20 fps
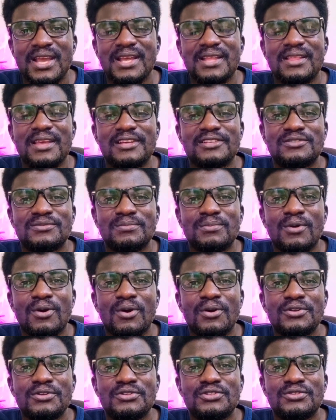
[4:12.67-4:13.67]
there's
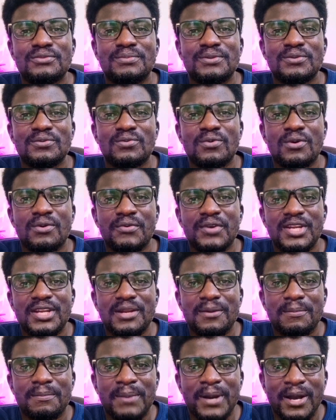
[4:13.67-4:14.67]
more you should be worried
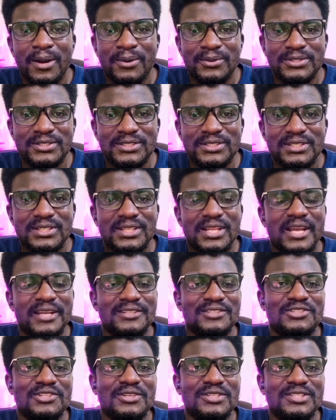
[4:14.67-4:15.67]
about than
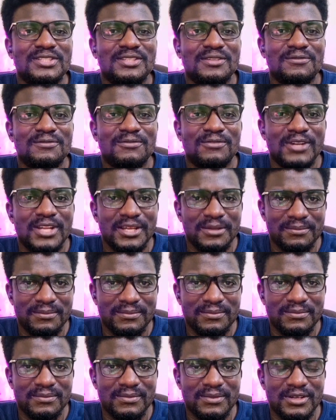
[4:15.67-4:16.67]
just the flame.